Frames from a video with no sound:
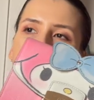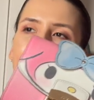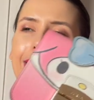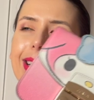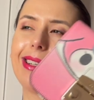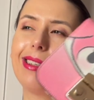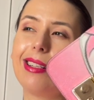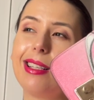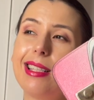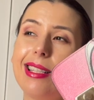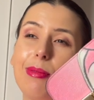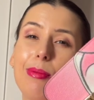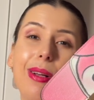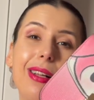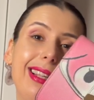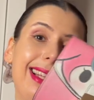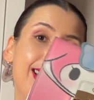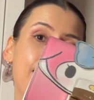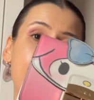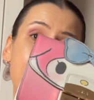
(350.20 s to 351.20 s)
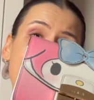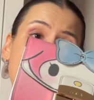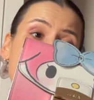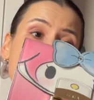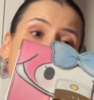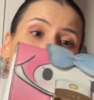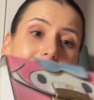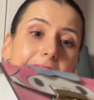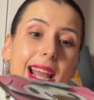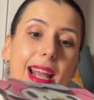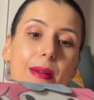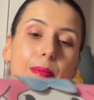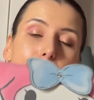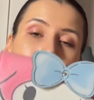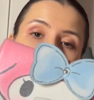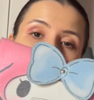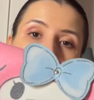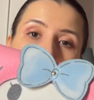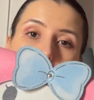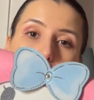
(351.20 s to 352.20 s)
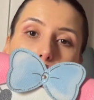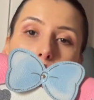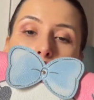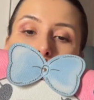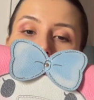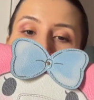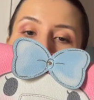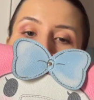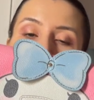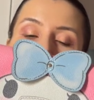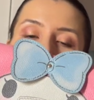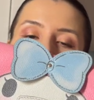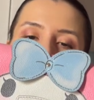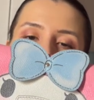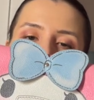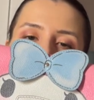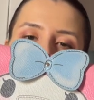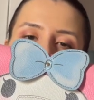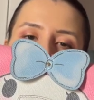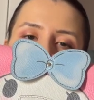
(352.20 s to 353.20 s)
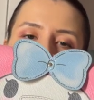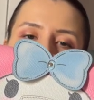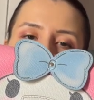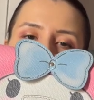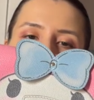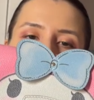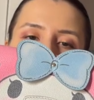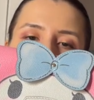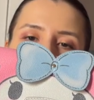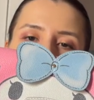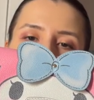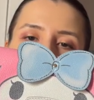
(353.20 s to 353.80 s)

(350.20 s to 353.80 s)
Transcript: because, well, it's pink and blue. And sometimes I